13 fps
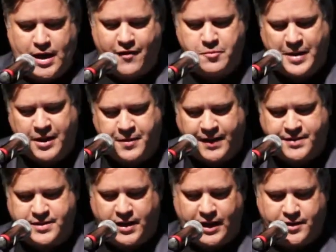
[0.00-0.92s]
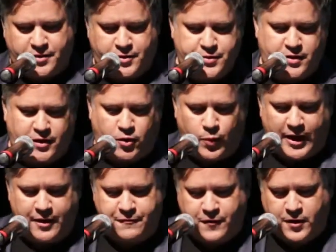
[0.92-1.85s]
Everybody thinks they need to lose a little
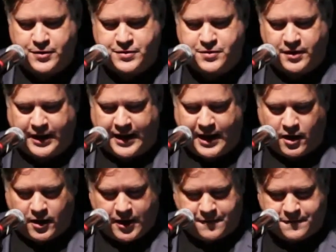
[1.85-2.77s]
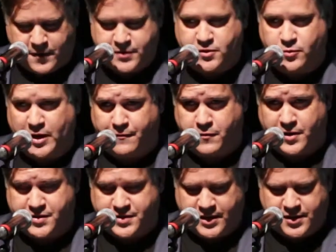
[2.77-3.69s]
weight first or get a haircut first or wait for
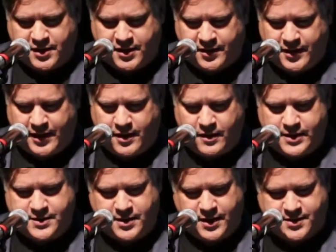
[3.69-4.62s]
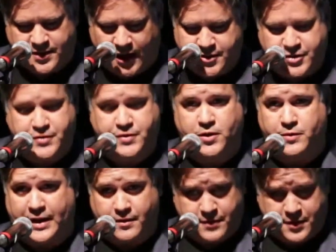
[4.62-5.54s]
a zit to clear. It's not just you.
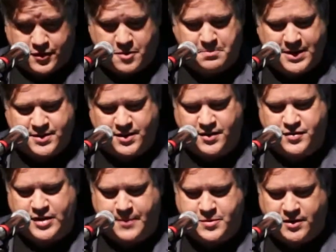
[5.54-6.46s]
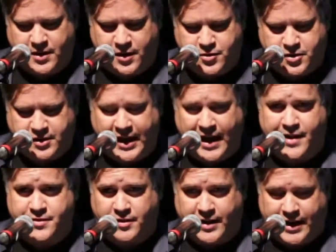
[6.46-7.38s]
There's a misconception that you should
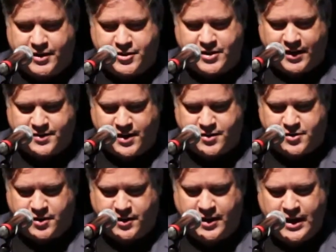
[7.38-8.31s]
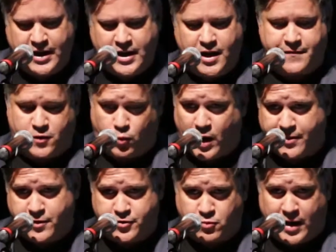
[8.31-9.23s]
cancel a headshot session if the
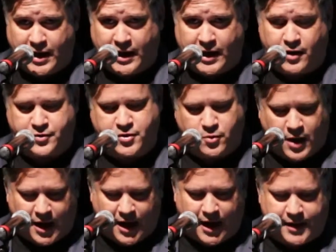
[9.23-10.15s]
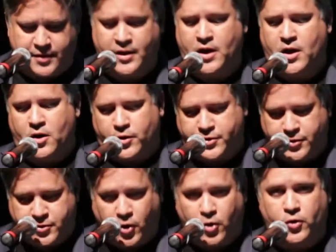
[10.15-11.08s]
weather's rainy or too hot or
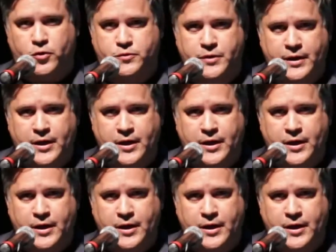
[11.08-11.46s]
too cold.